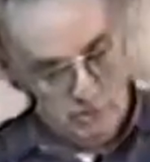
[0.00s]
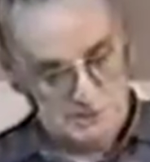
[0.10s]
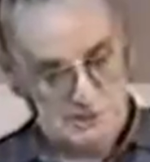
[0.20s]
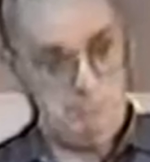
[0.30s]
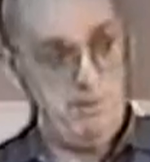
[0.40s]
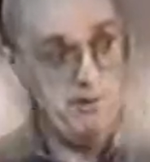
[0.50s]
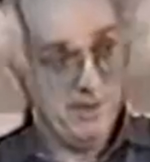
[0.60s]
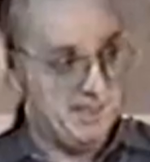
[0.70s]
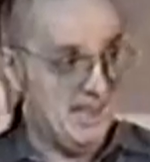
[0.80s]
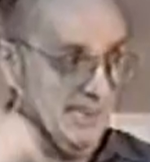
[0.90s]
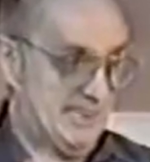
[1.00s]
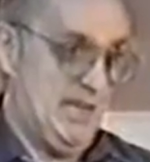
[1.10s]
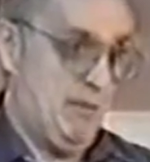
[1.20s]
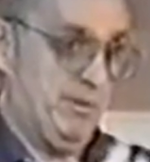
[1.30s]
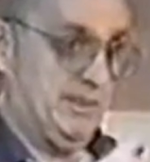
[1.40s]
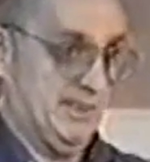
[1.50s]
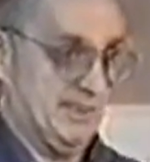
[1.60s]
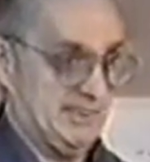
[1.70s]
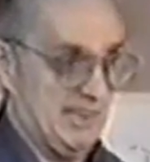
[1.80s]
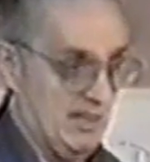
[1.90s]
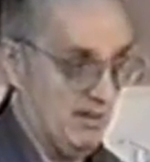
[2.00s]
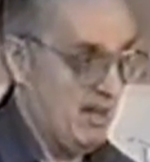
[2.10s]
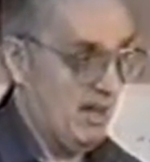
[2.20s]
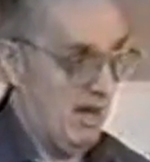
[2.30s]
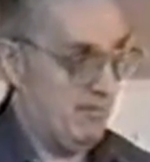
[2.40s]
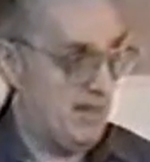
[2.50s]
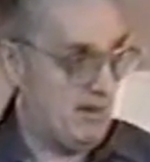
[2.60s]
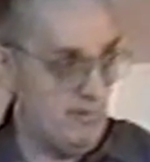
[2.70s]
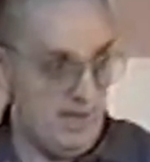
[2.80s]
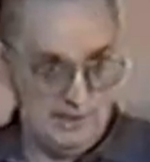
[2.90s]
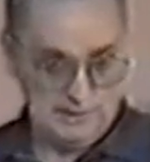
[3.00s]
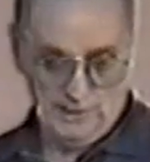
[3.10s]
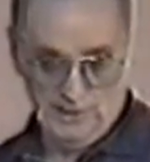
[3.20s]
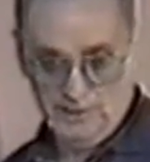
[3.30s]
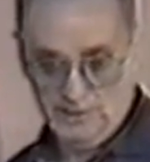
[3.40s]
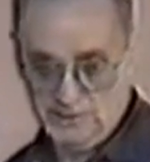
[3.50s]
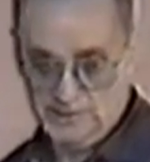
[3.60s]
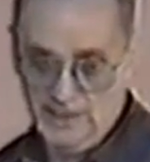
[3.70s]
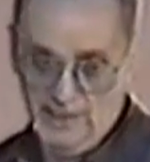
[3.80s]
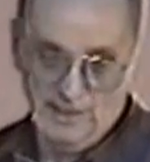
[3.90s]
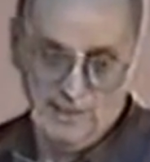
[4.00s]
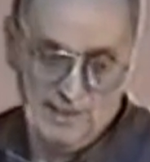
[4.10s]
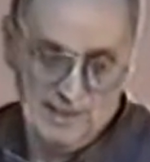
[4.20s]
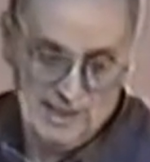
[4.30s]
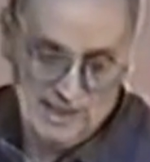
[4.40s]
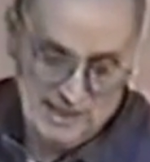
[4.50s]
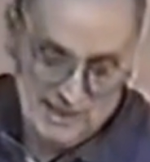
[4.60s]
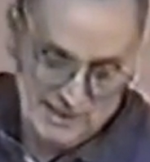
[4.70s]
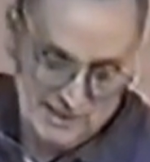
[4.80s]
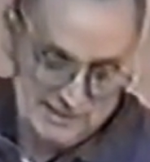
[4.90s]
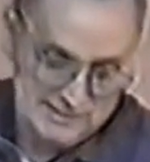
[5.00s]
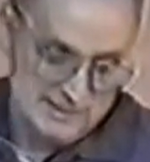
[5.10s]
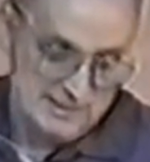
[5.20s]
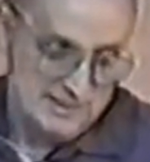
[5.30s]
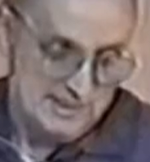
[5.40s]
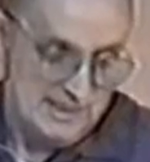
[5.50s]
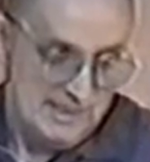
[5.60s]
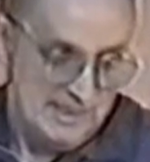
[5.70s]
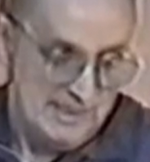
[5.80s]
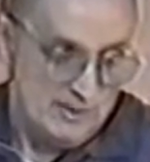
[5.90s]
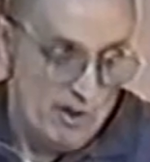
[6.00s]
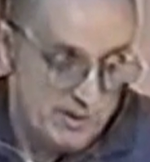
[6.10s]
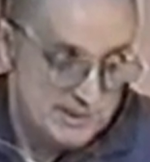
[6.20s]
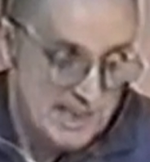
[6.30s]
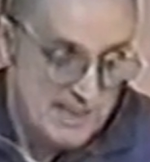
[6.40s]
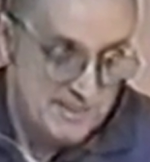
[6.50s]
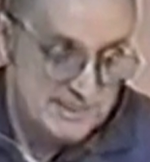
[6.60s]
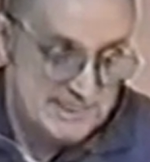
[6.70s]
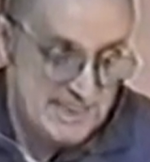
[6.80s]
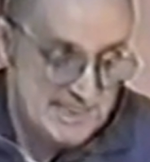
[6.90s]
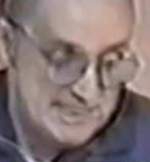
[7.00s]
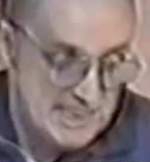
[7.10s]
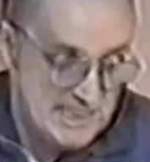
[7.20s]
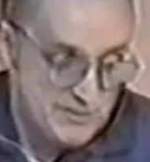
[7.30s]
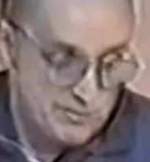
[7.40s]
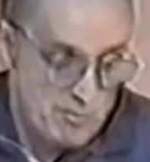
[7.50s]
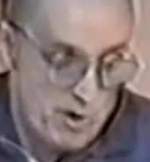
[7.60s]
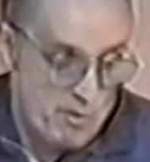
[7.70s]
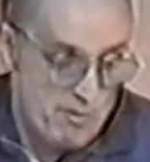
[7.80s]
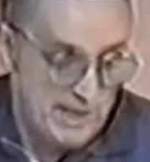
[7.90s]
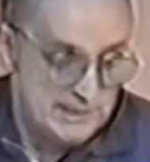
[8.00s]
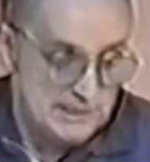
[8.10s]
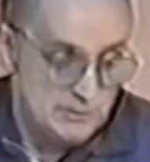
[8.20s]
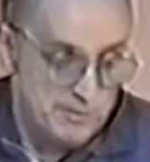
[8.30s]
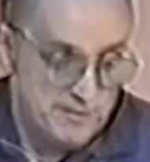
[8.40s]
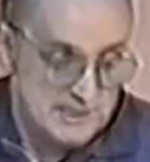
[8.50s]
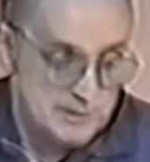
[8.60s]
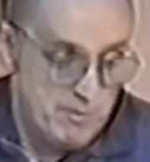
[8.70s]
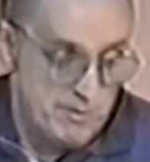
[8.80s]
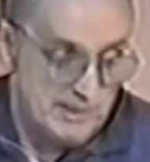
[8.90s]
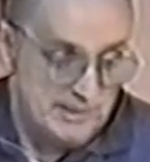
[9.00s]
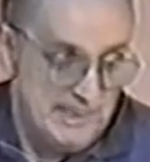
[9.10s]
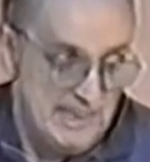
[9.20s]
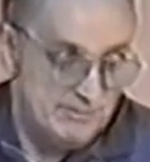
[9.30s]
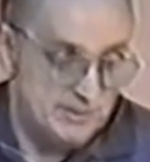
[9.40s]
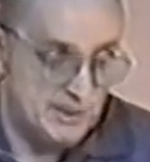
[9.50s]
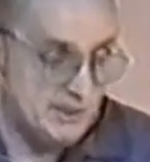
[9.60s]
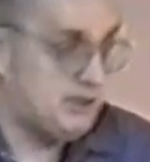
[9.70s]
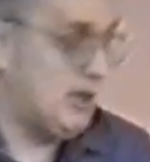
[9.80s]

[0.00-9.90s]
your spirit deep into the center of that raging sea. See? Notice the sea ceased from her ragings when the spirit leaves the